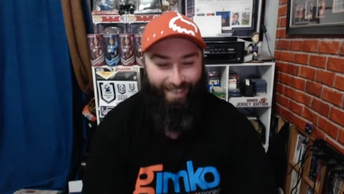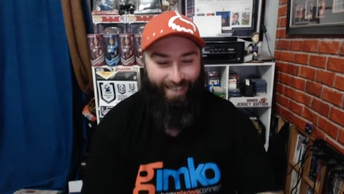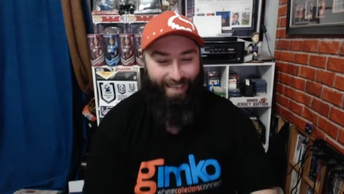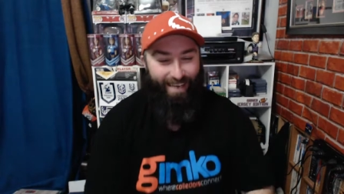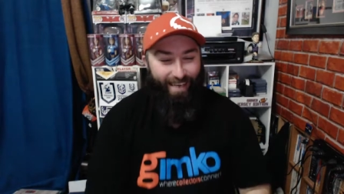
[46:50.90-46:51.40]

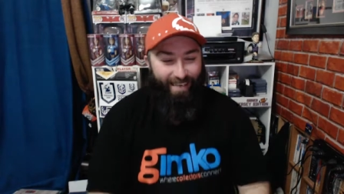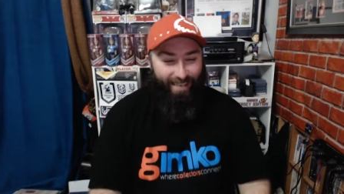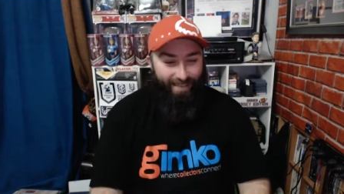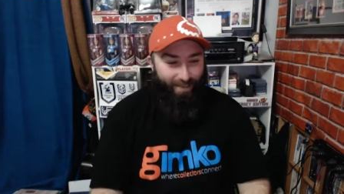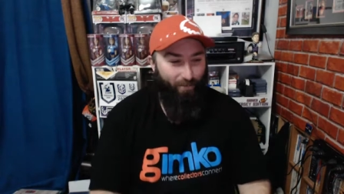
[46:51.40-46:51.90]
you
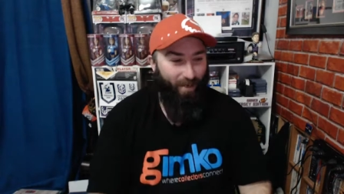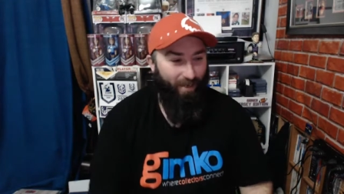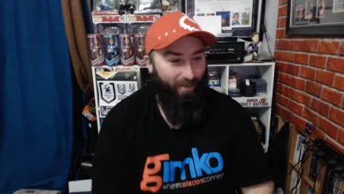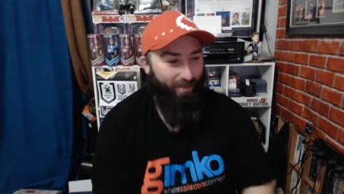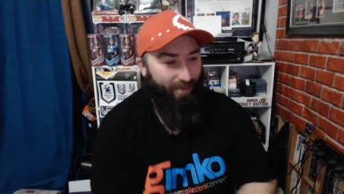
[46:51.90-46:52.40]
did
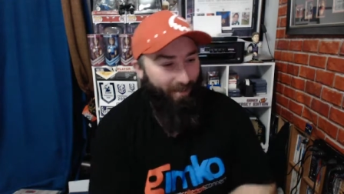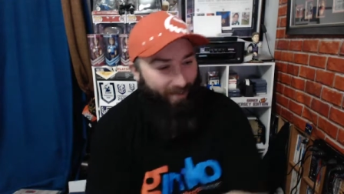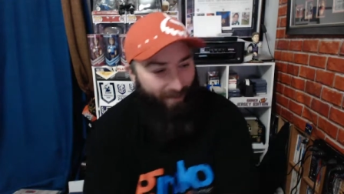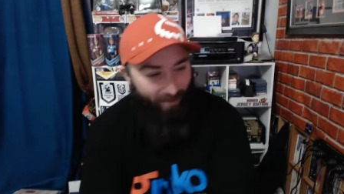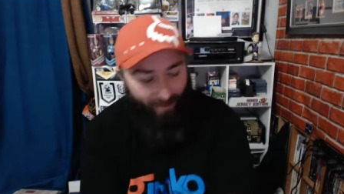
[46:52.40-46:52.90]
well. You
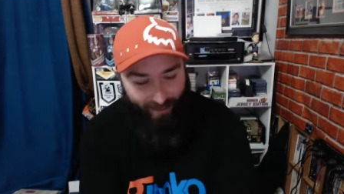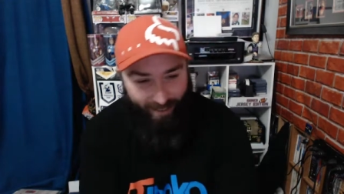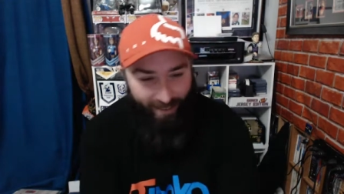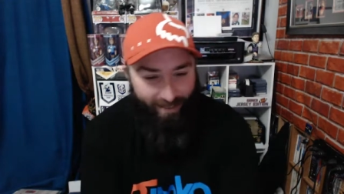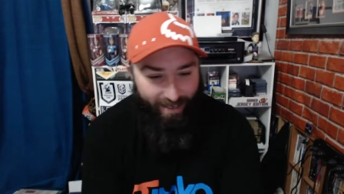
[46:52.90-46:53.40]
did alright,
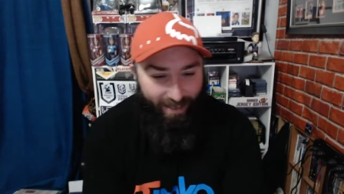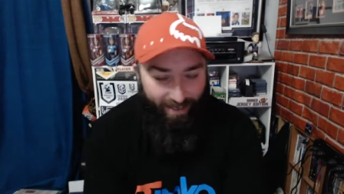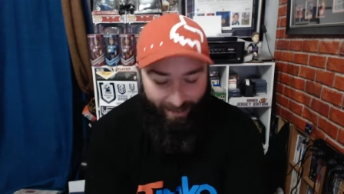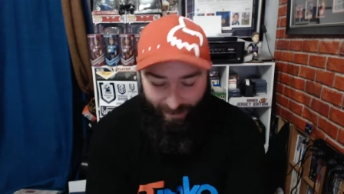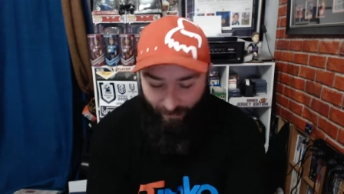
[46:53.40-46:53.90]
Keza,
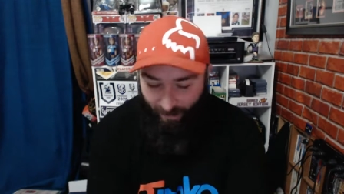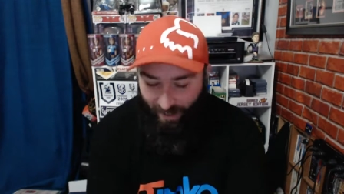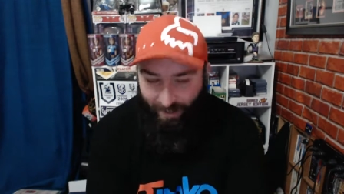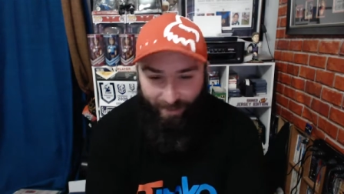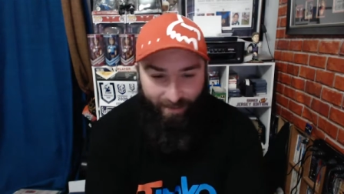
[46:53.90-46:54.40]
as
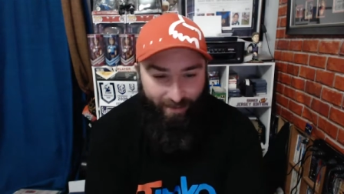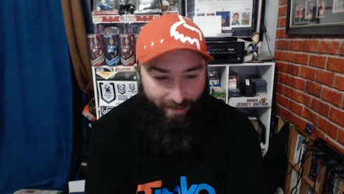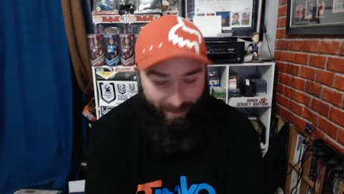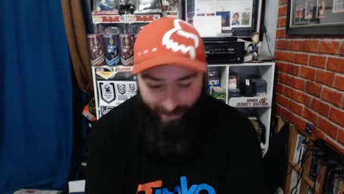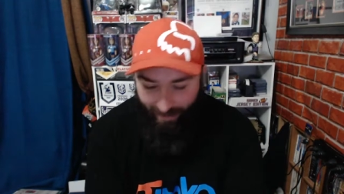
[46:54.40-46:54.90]
well.
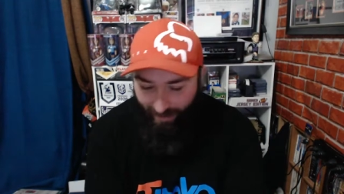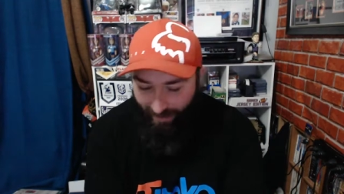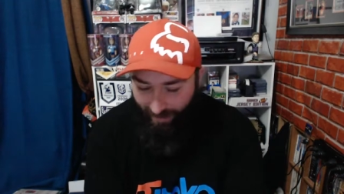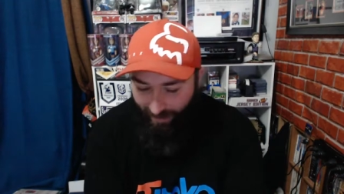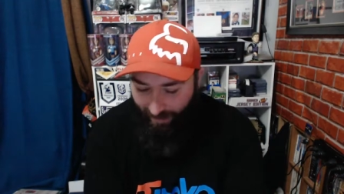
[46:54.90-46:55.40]

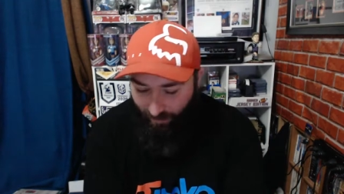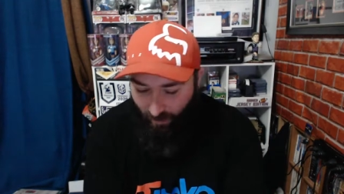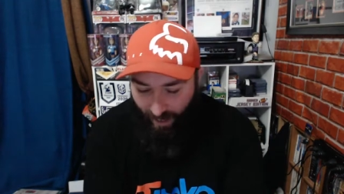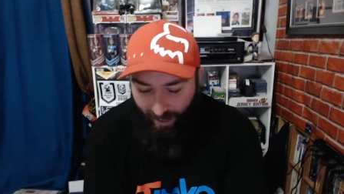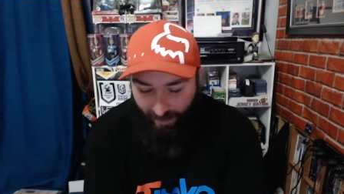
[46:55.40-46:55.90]

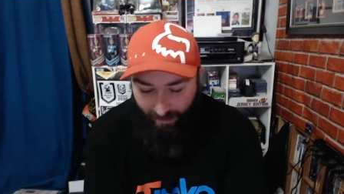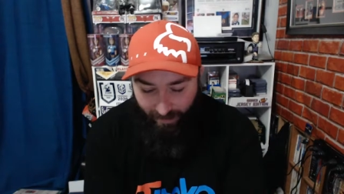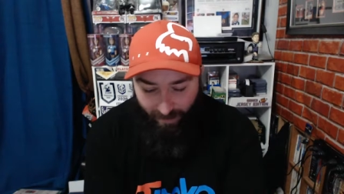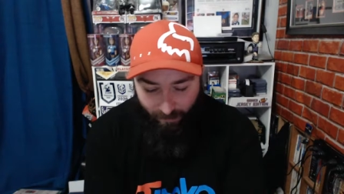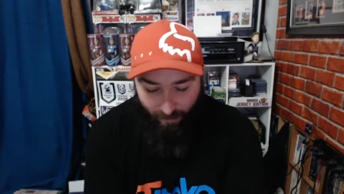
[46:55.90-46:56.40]
Dragons
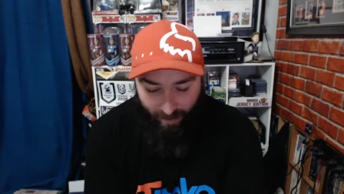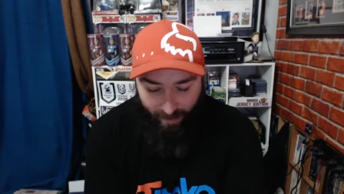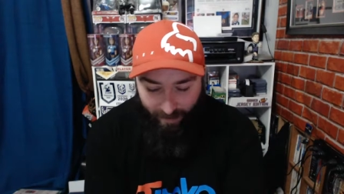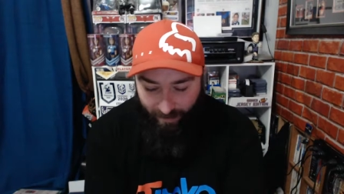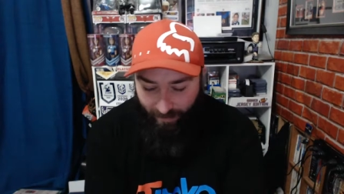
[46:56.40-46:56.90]
did
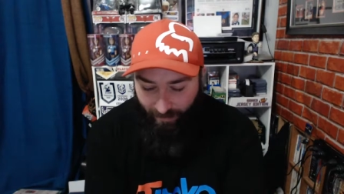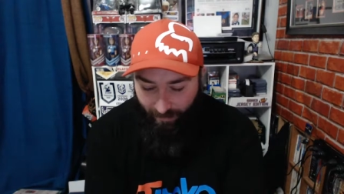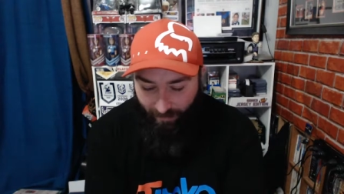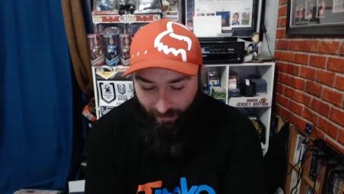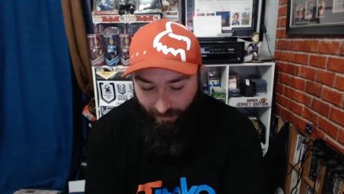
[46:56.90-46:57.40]
well.
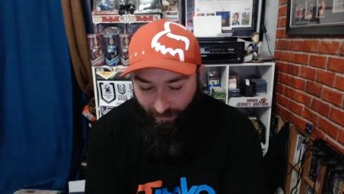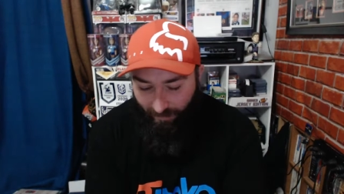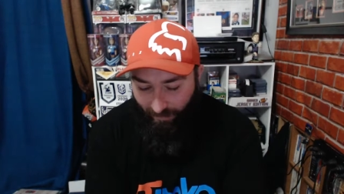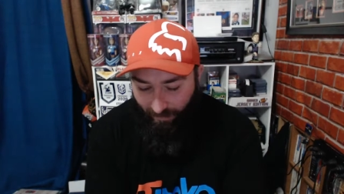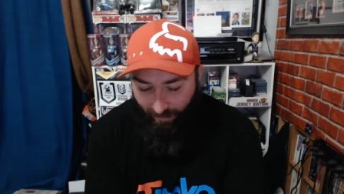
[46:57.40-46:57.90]

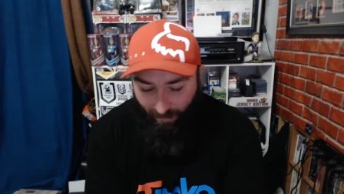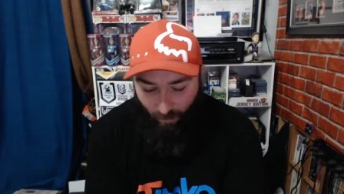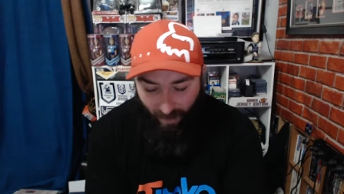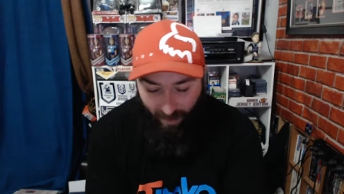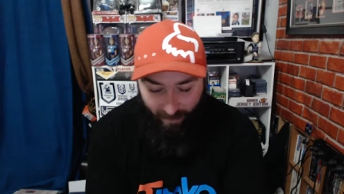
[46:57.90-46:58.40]

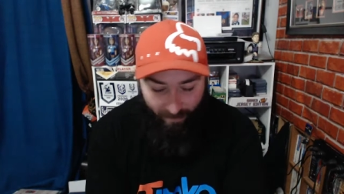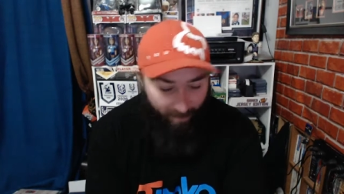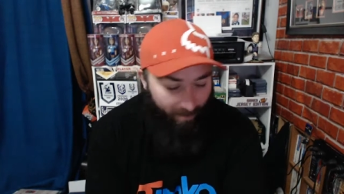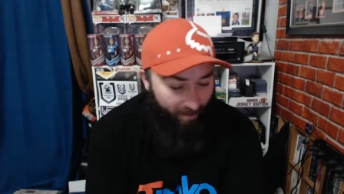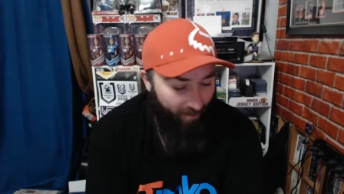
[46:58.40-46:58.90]

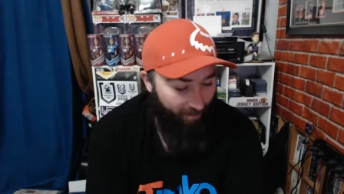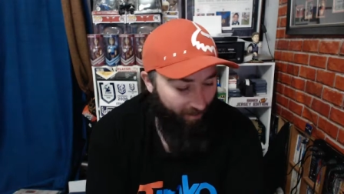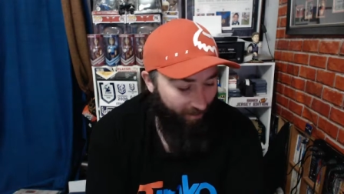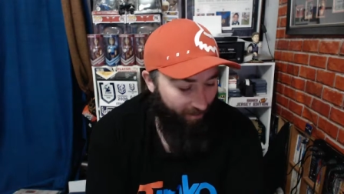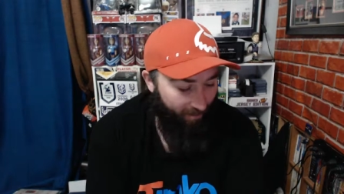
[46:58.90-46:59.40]

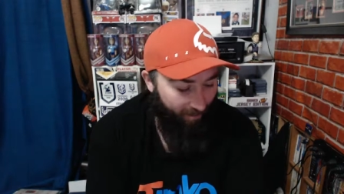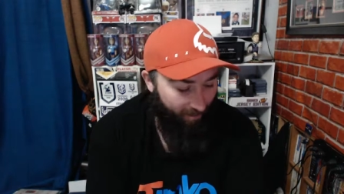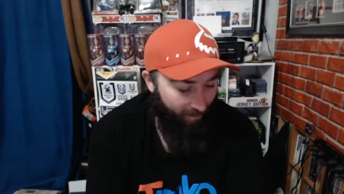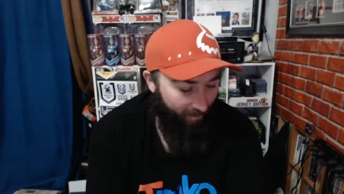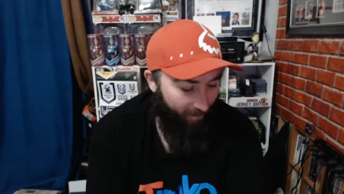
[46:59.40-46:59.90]
Panthers,
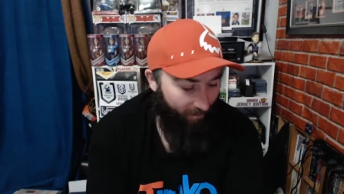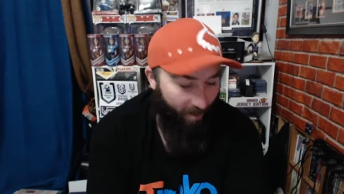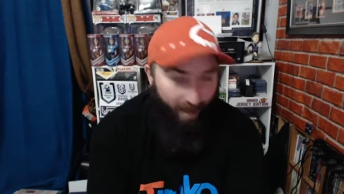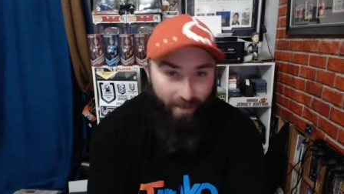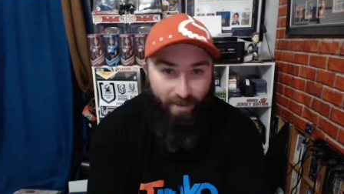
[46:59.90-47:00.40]

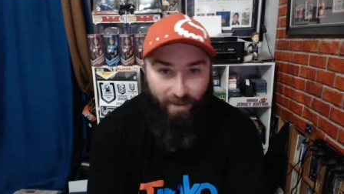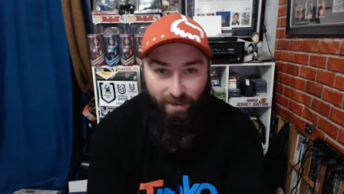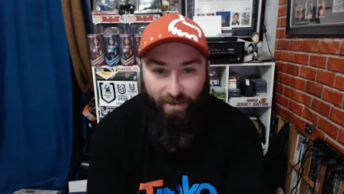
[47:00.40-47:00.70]
Raiders,